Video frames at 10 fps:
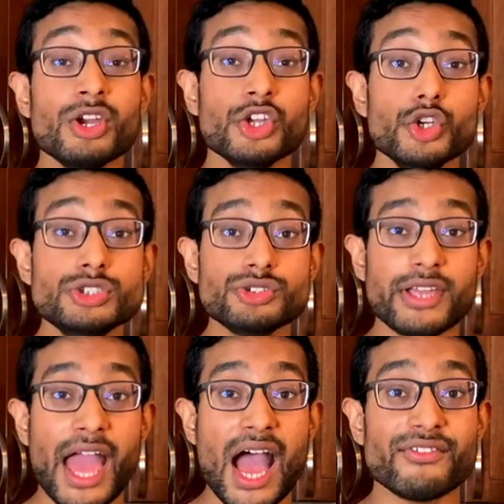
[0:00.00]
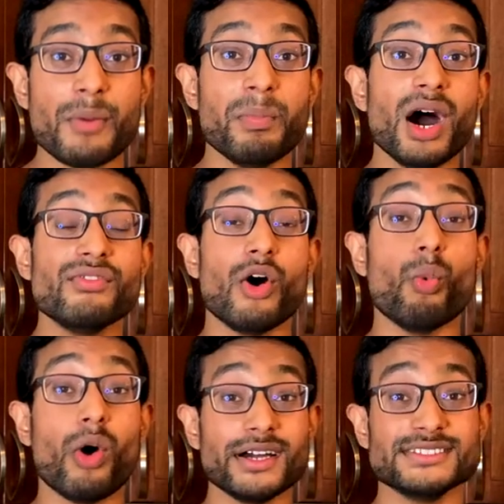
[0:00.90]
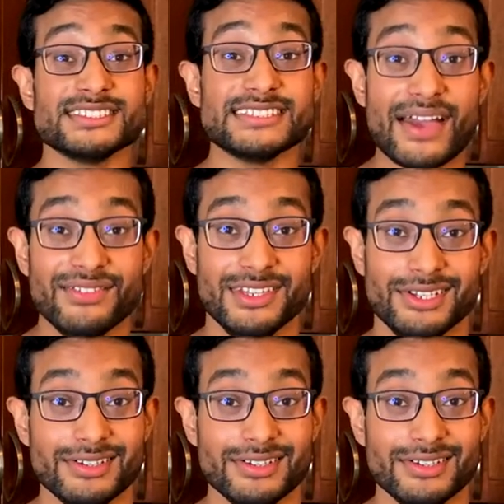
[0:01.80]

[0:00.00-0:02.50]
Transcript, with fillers: usually have above a 170.